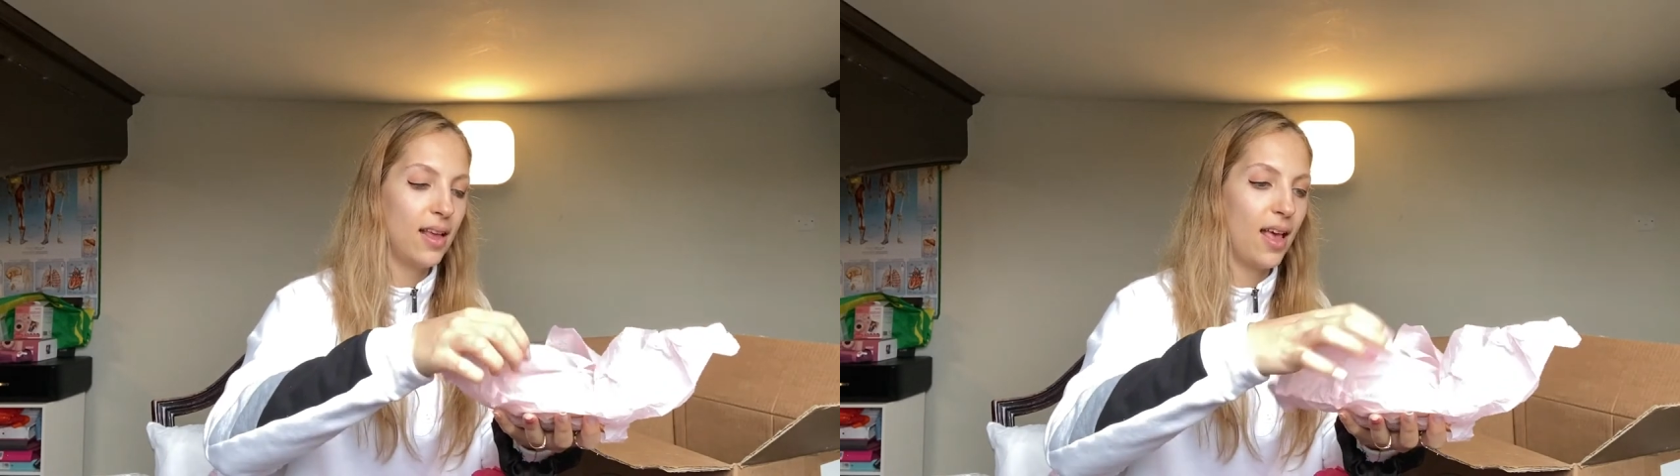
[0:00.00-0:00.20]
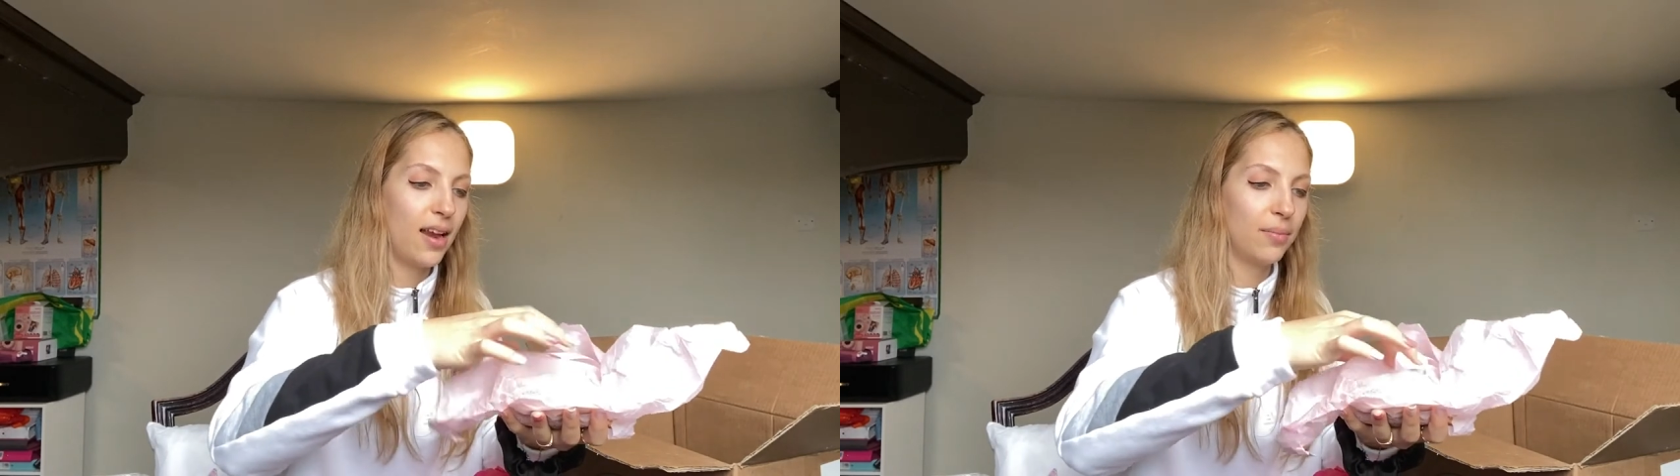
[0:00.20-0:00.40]

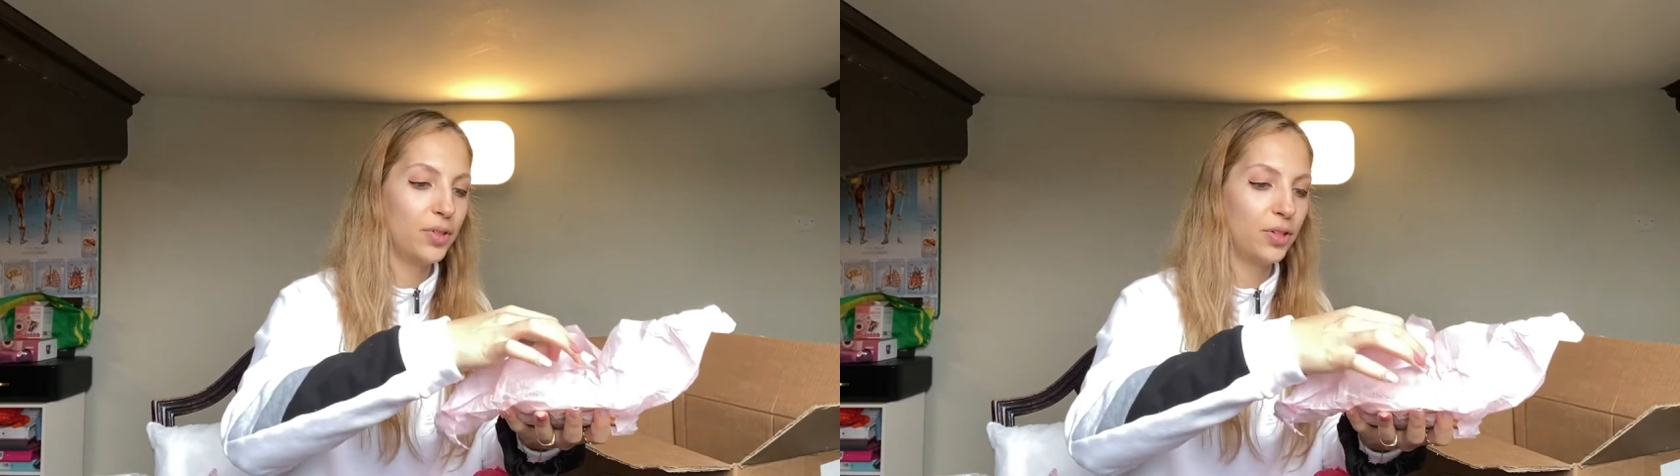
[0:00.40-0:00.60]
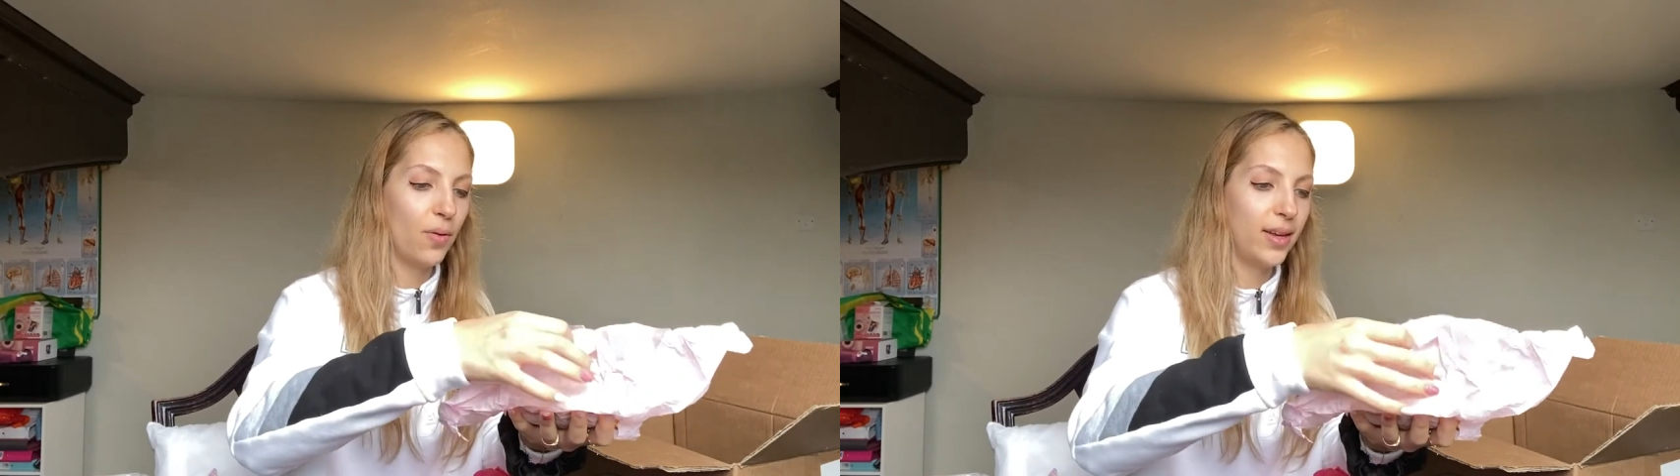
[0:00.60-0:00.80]
And I'm
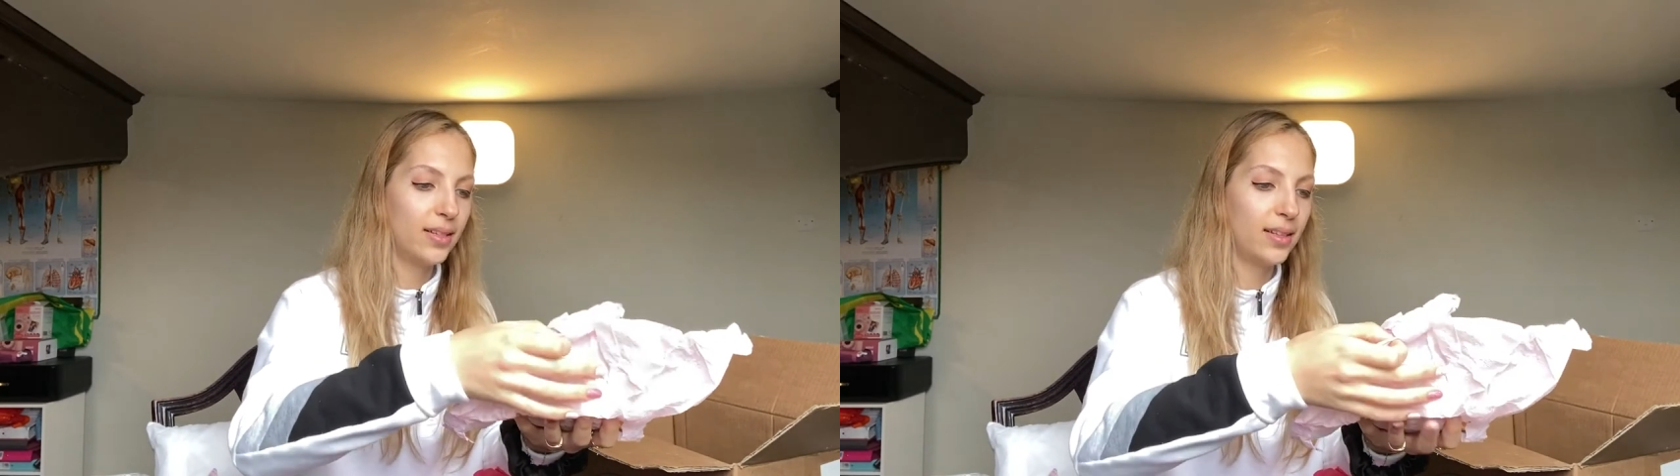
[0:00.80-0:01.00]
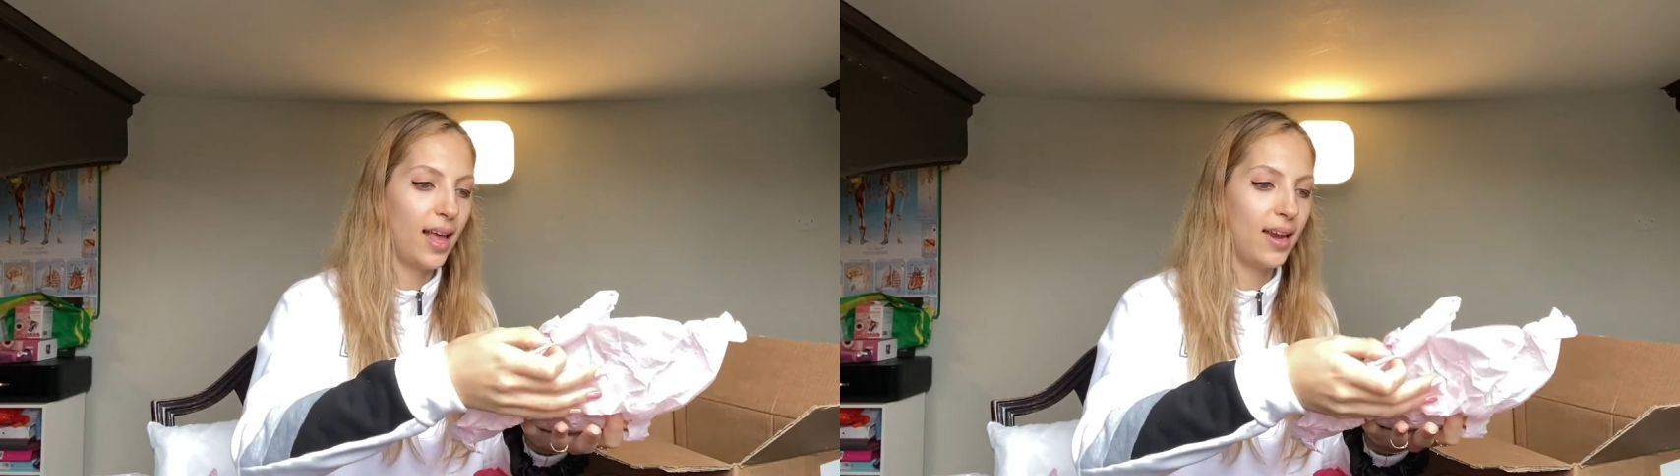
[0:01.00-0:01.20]
so
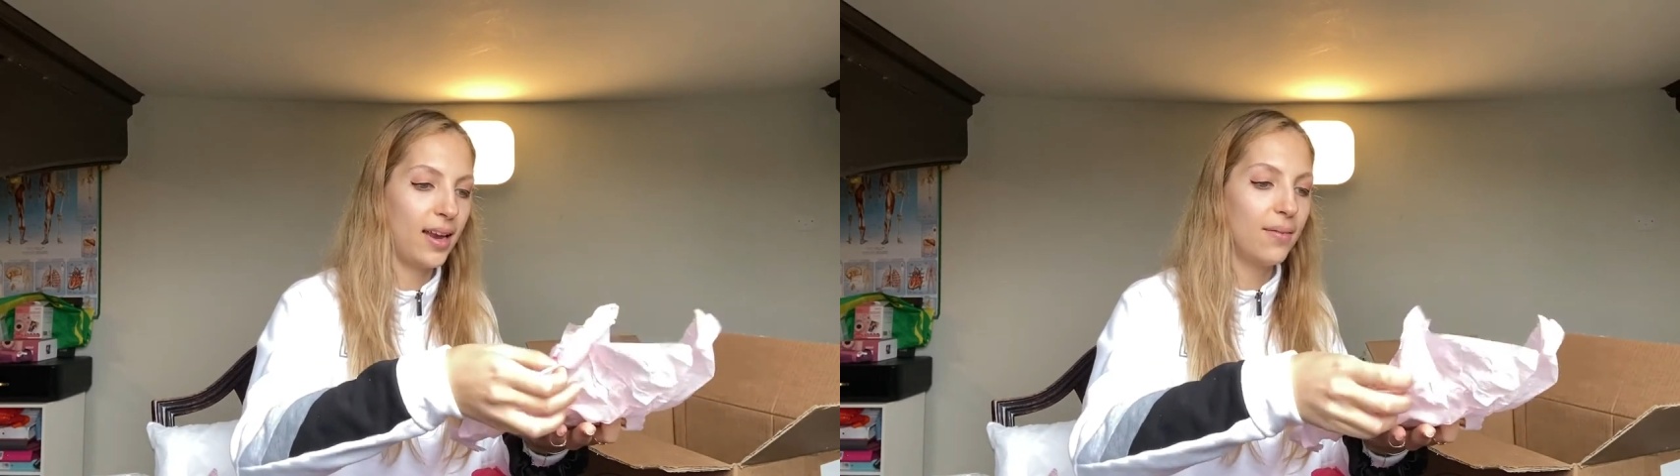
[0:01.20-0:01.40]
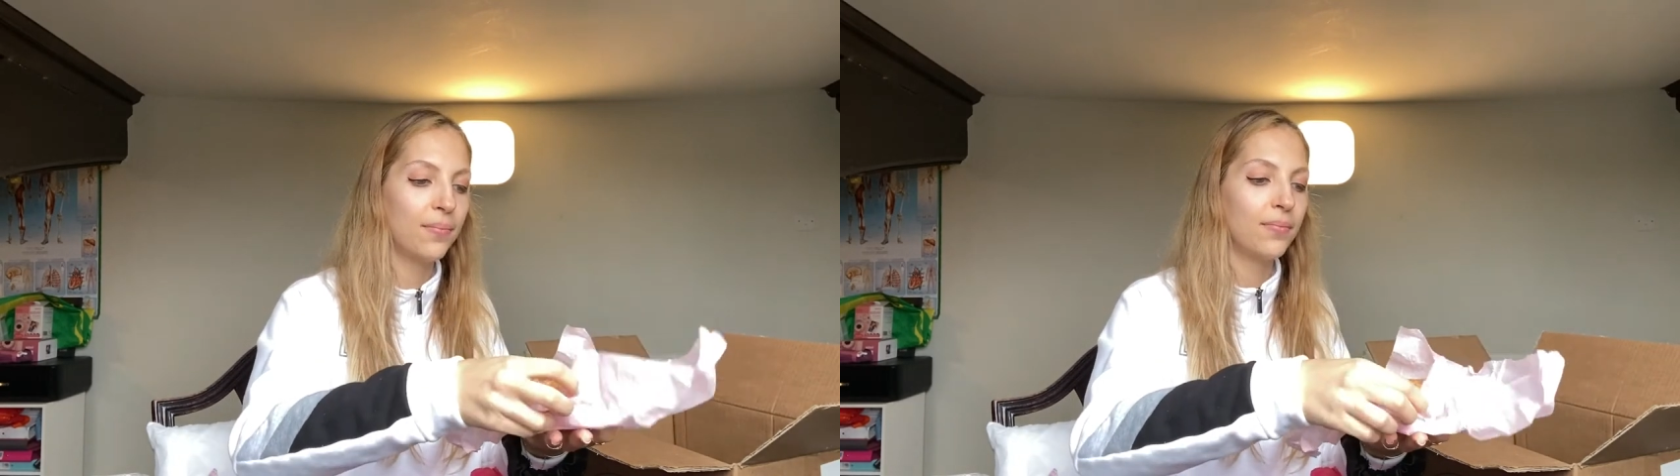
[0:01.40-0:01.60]

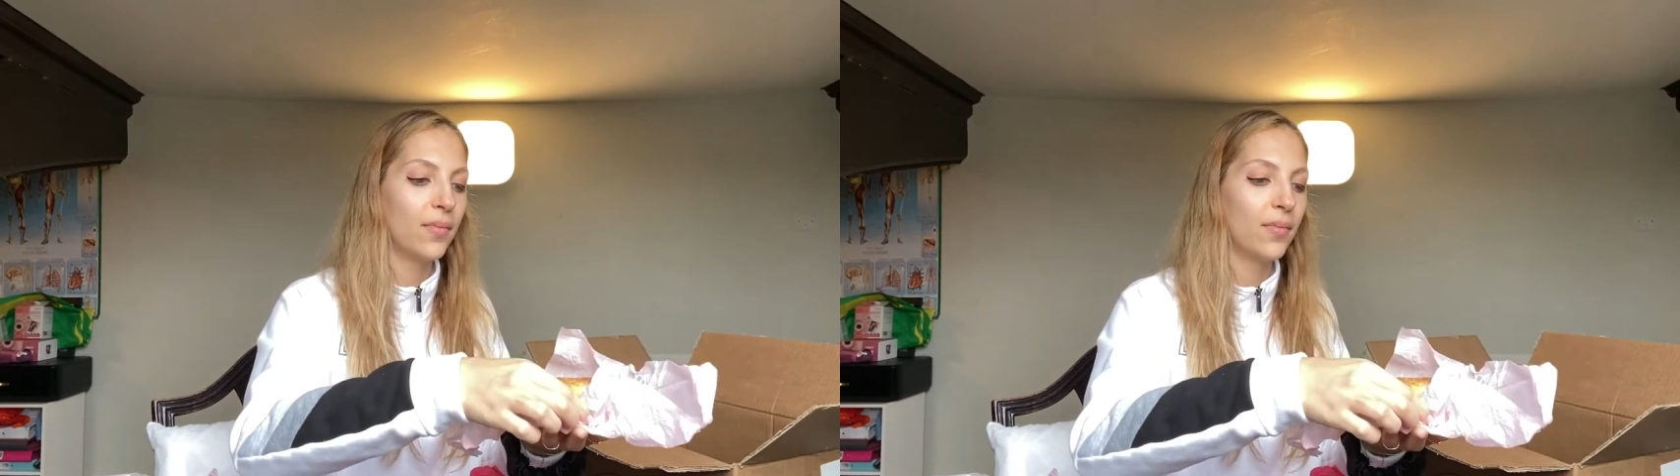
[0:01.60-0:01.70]
excited.